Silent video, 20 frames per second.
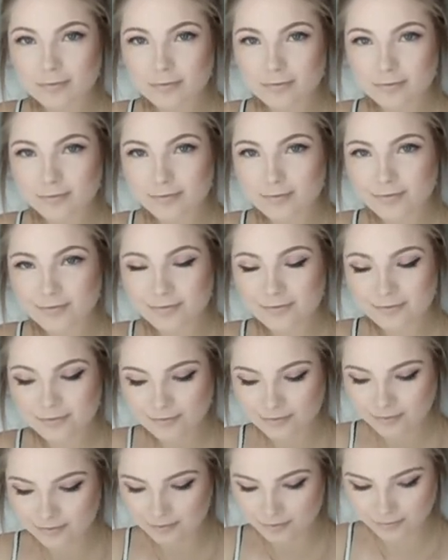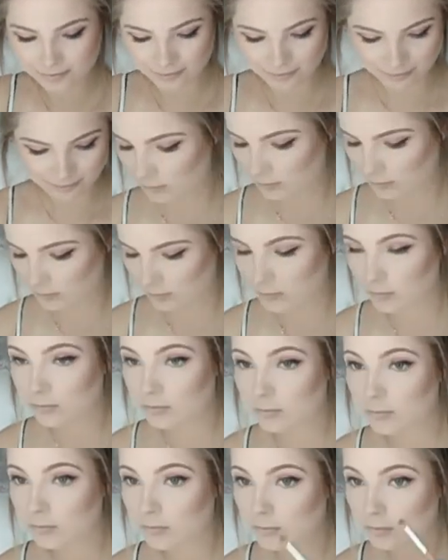So yeah, eventually I was
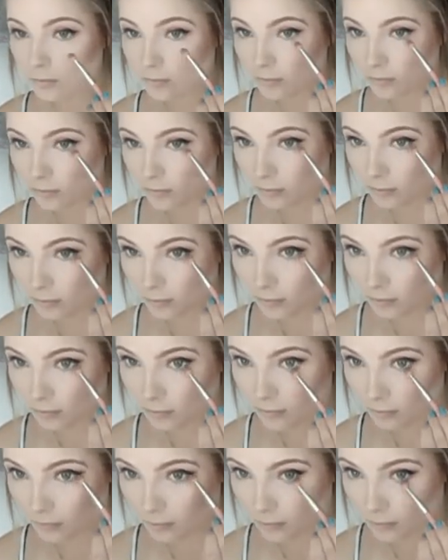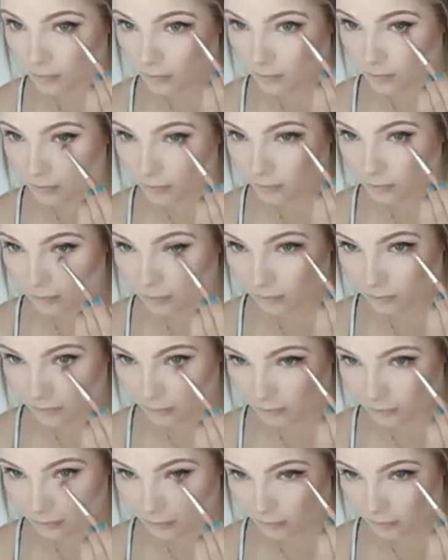satisfied with the way it looked.
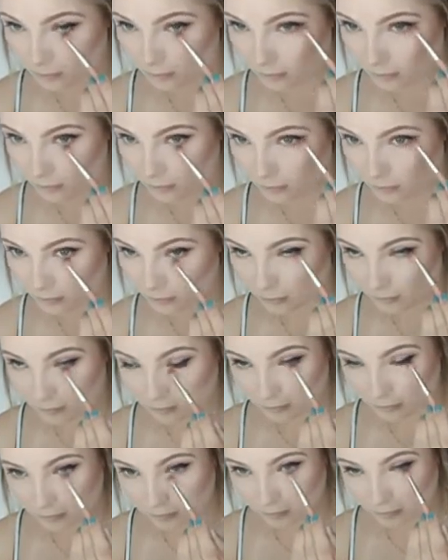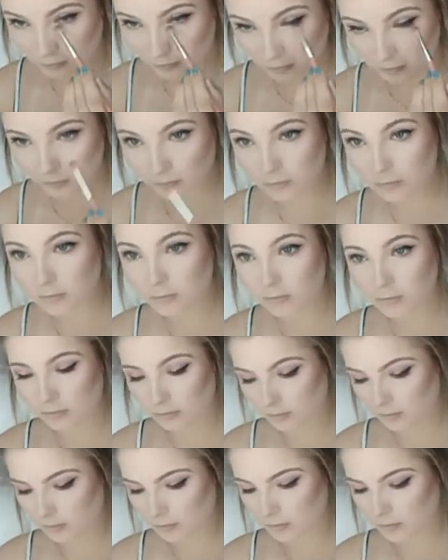So then I was
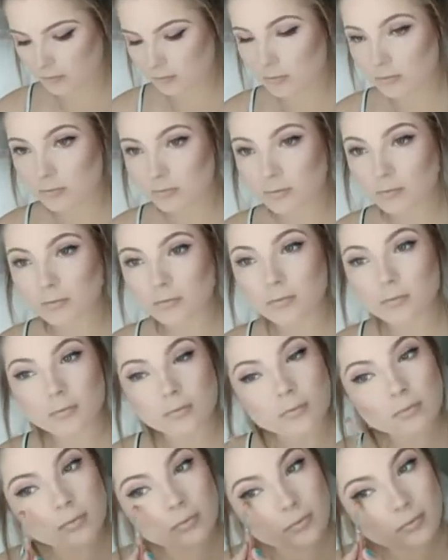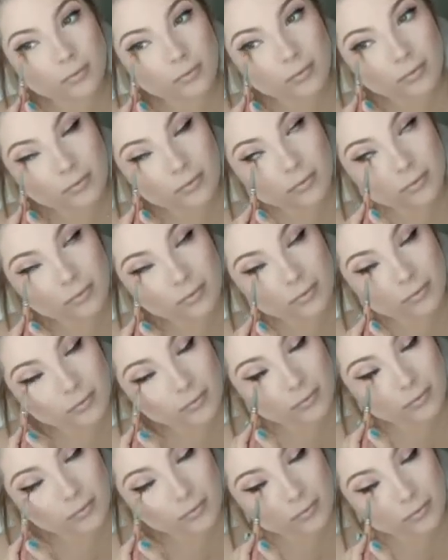using the
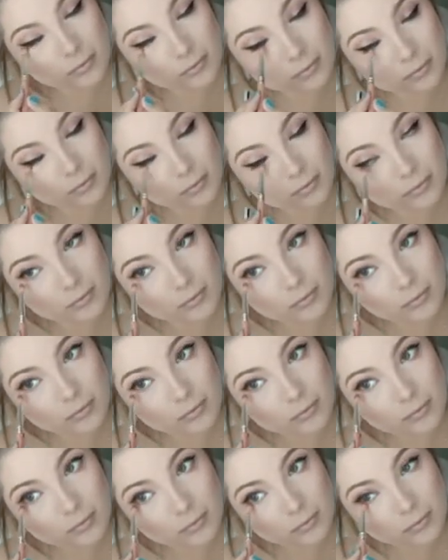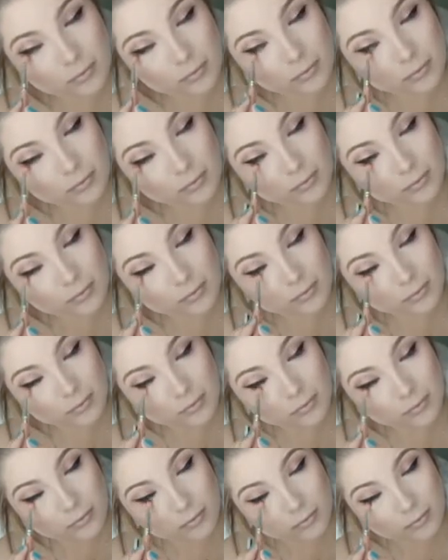MS48 color
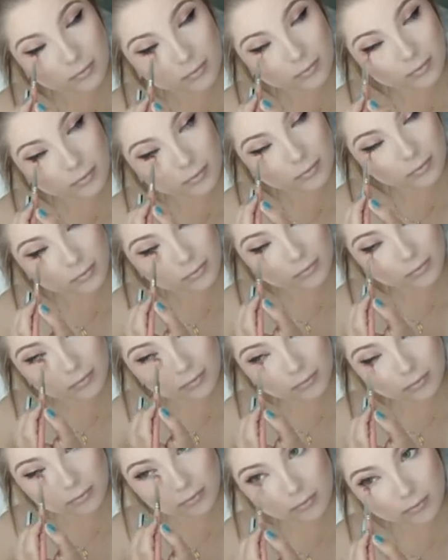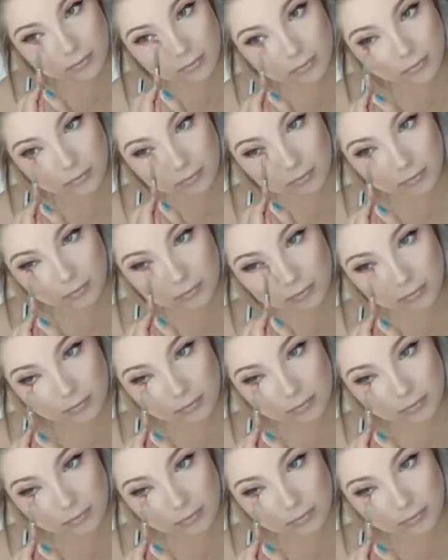that I was using before on my lid.